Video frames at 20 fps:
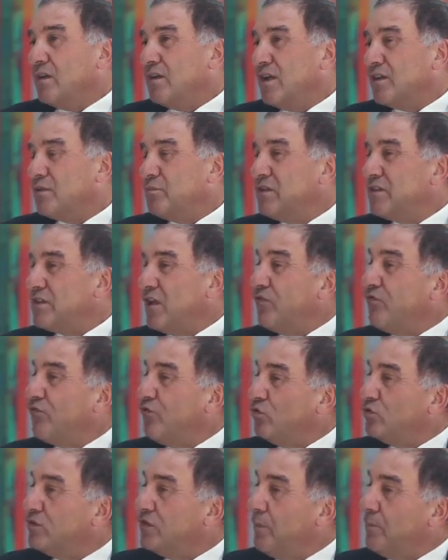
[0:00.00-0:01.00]
let me say,
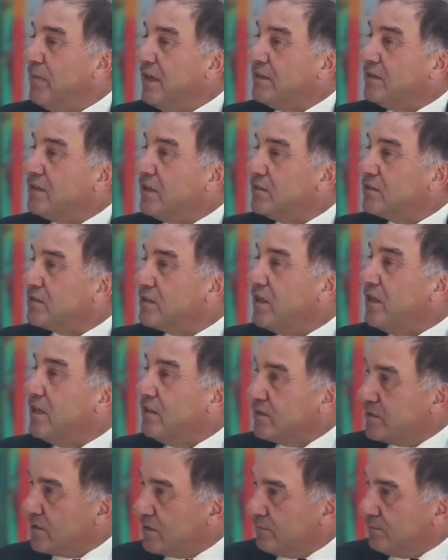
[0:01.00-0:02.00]
fundamental
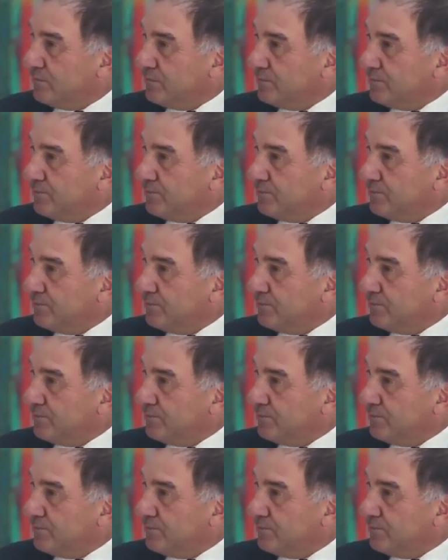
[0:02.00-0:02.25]
skills